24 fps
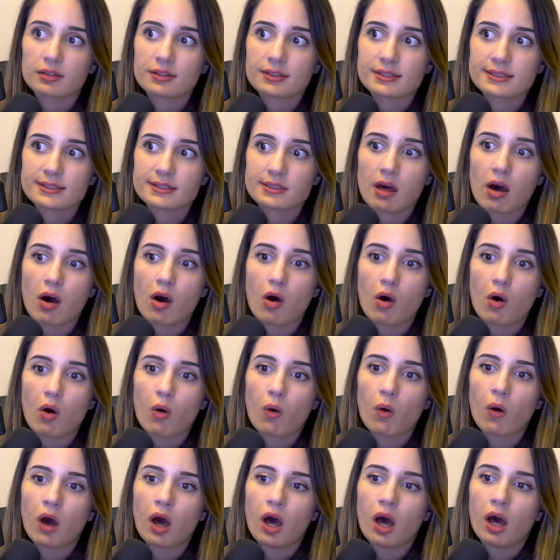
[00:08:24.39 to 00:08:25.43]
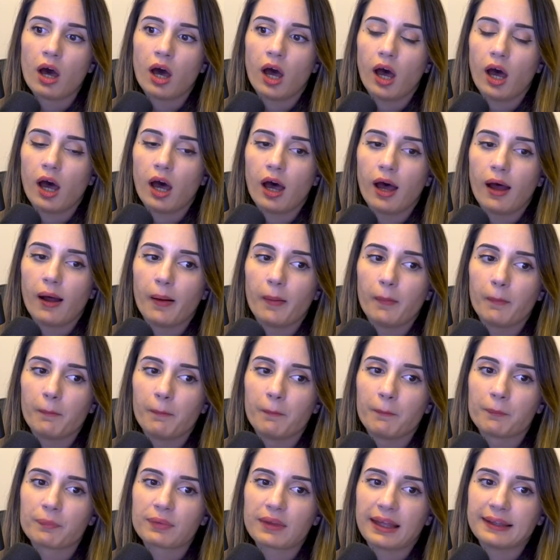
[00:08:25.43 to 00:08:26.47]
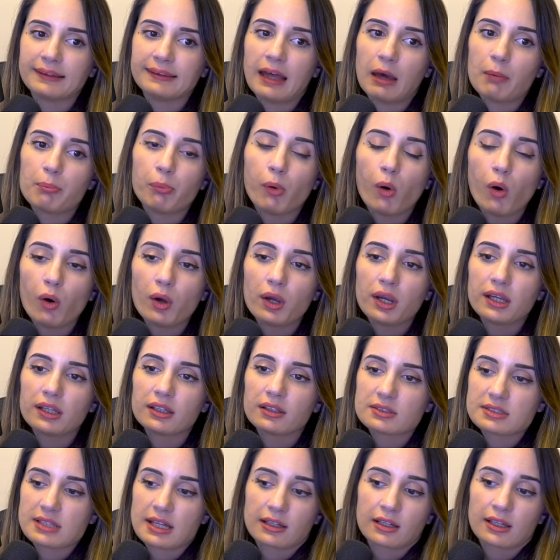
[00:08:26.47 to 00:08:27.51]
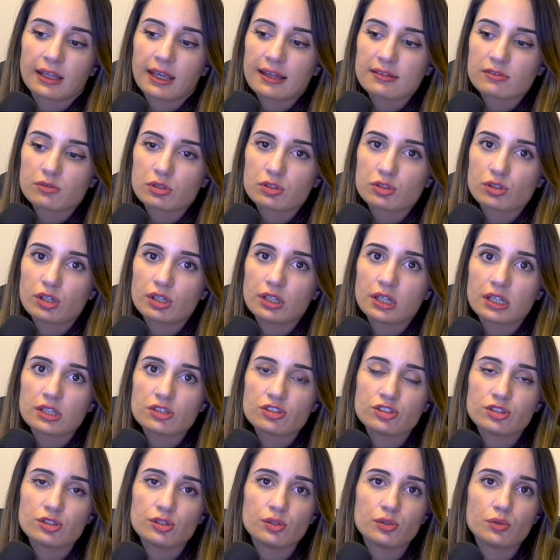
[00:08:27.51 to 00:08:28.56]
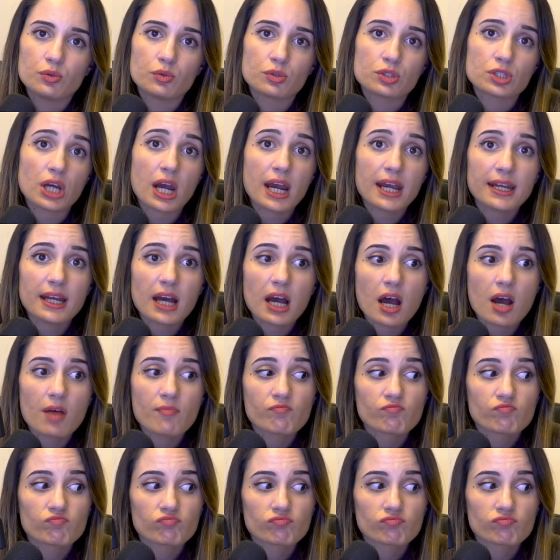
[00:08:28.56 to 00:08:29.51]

So at that point, it's like I can't return it to China.